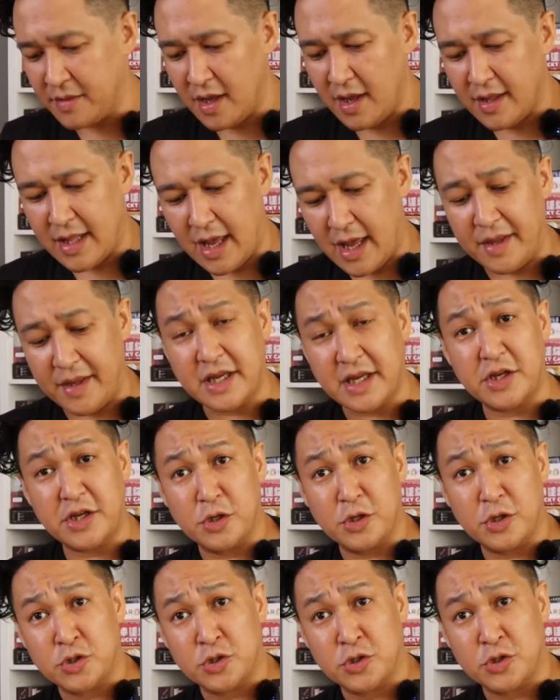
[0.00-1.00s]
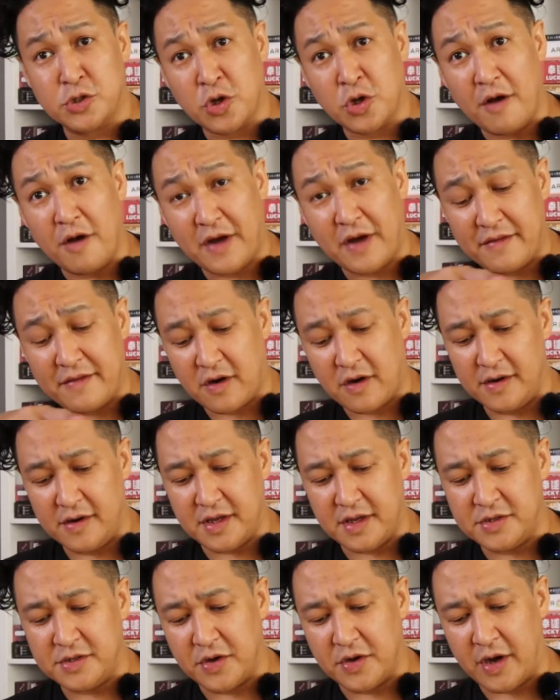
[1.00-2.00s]
That means that you can draw 5 cards
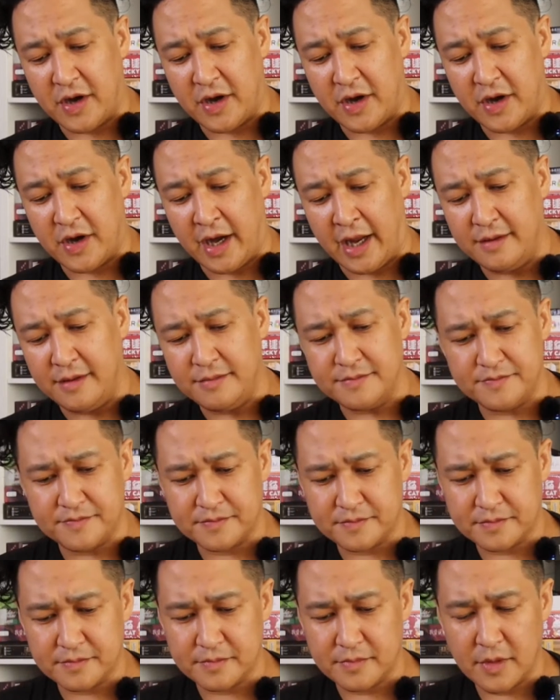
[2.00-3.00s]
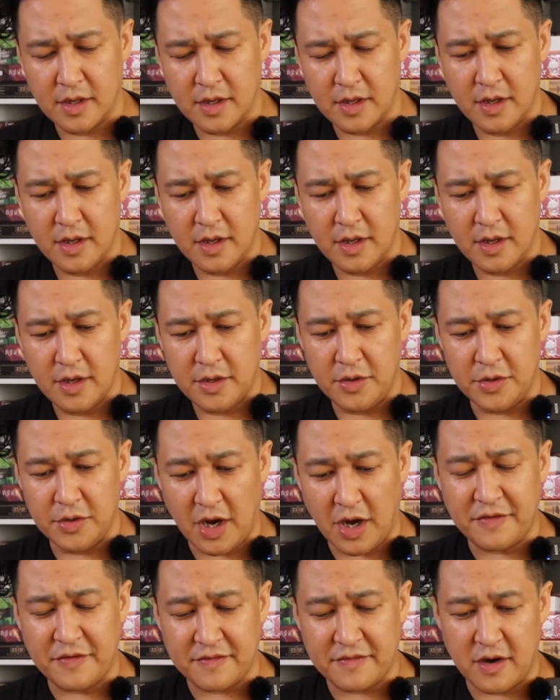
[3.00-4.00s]
into your hand. You draw
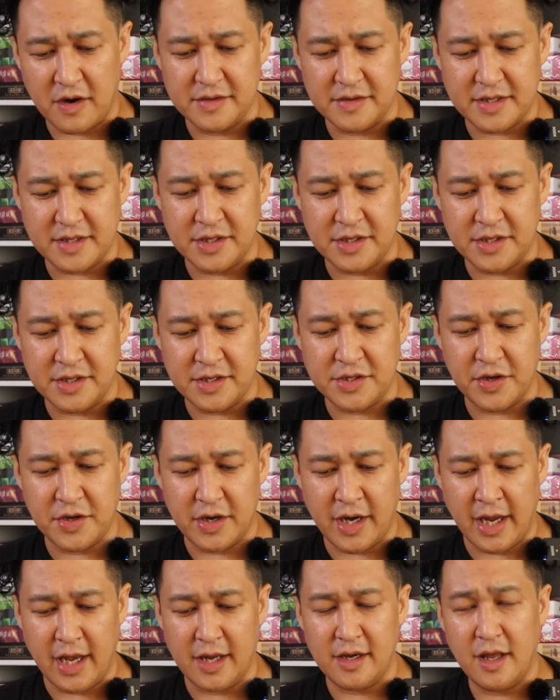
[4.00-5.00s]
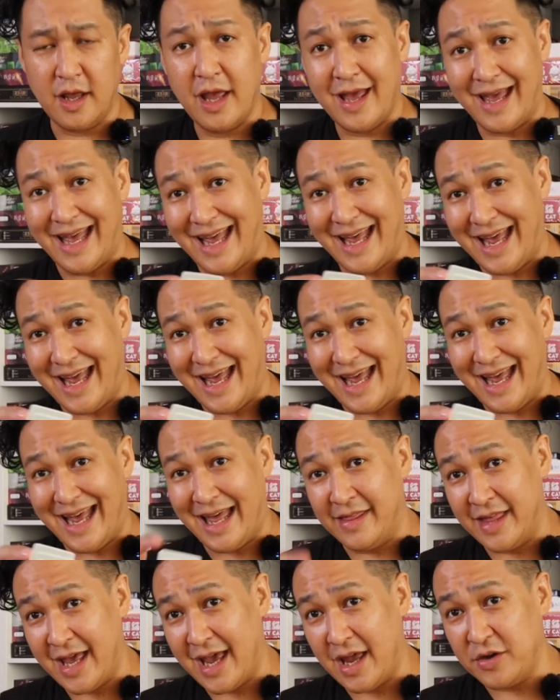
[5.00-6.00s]
5 cards into your hand, and
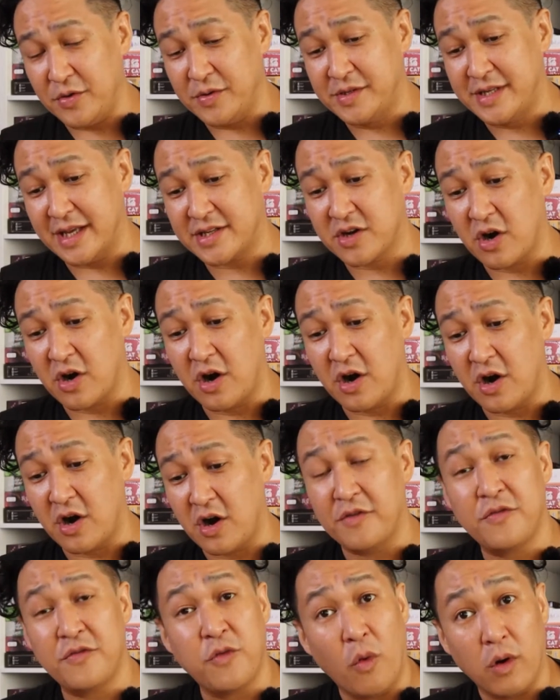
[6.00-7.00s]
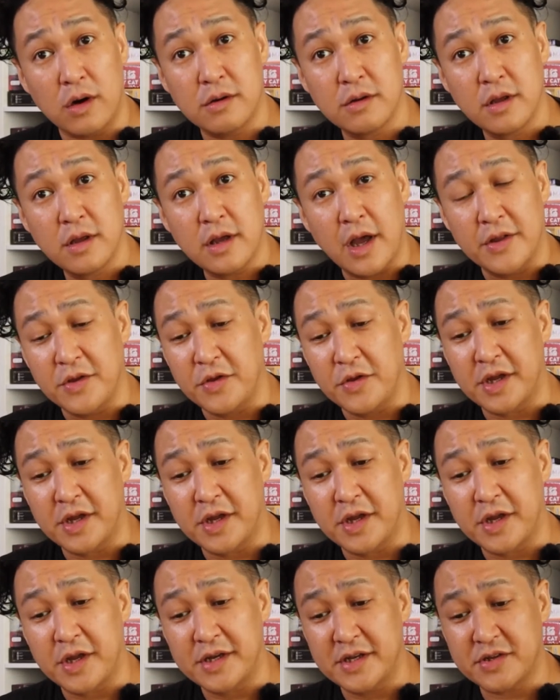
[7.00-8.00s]
then you discard 4. And then you can
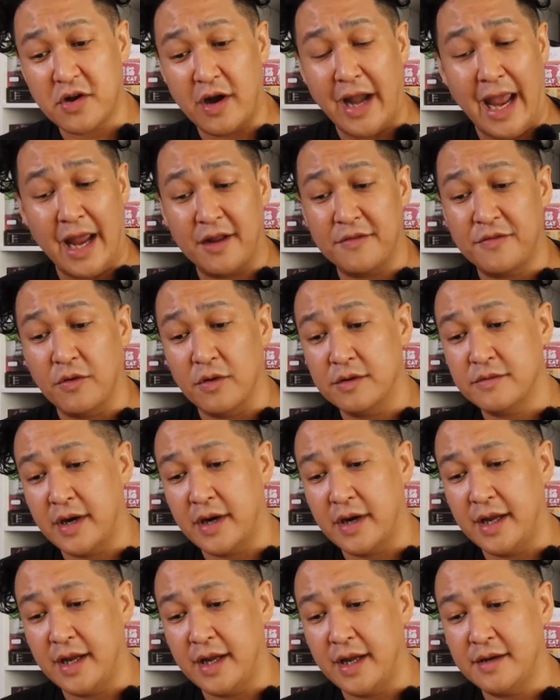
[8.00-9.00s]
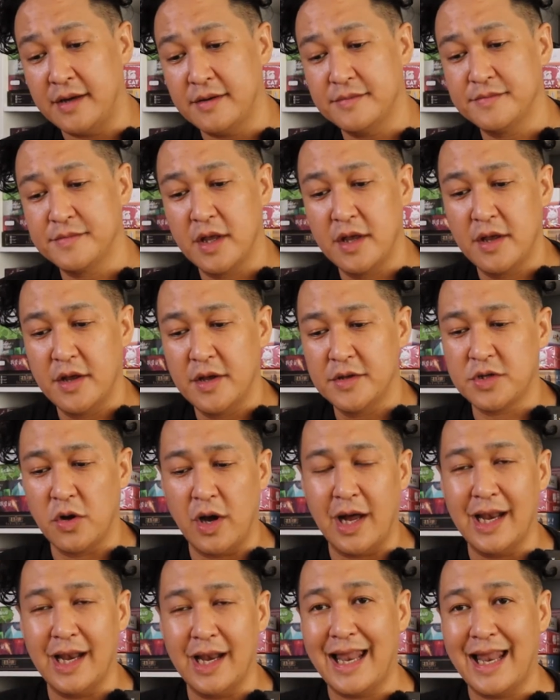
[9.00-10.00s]
discard any 4, right? So
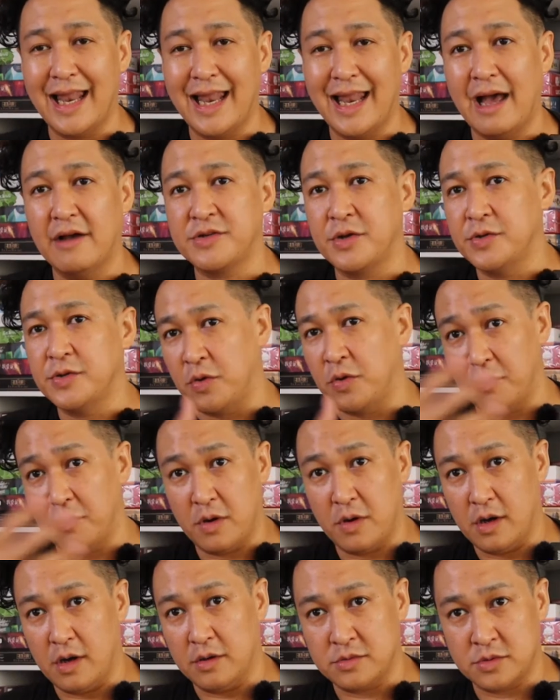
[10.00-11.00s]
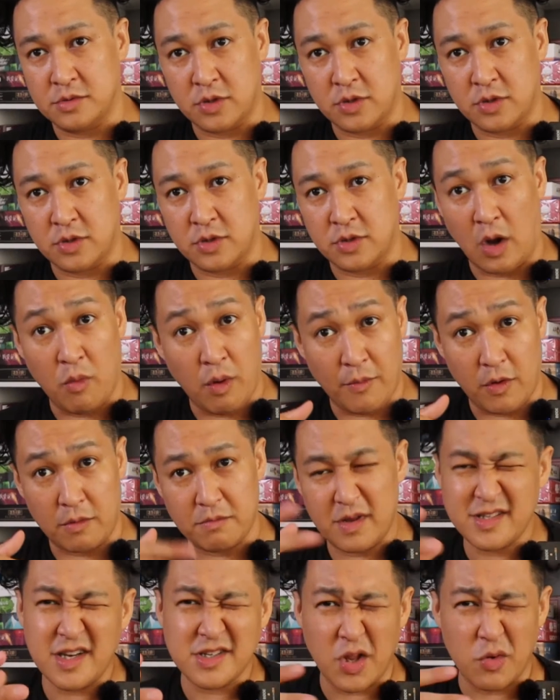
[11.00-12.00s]
it allows you to draw
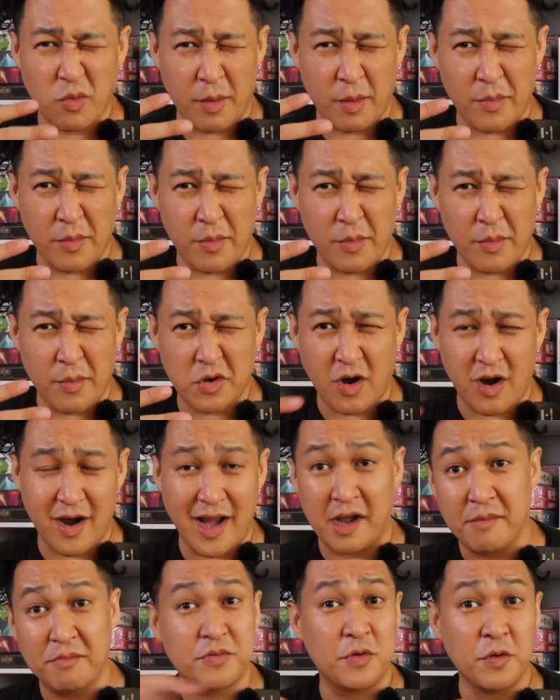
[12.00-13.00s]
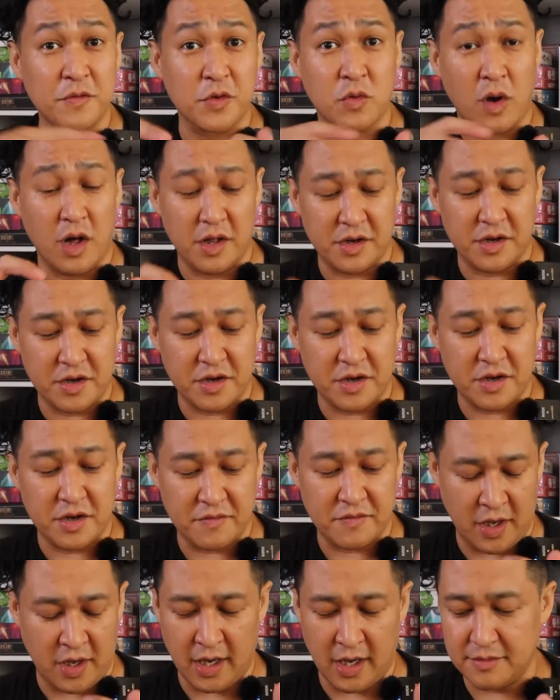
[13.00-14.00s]
essentially one more card and improve the quality of
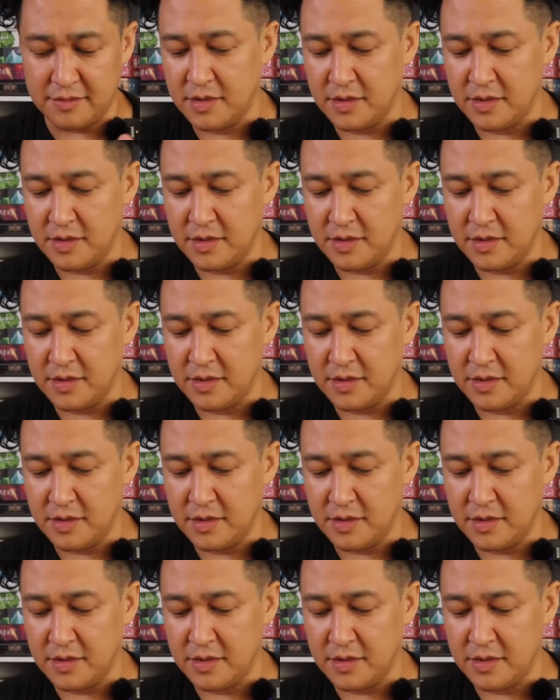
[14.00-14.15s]
your hand.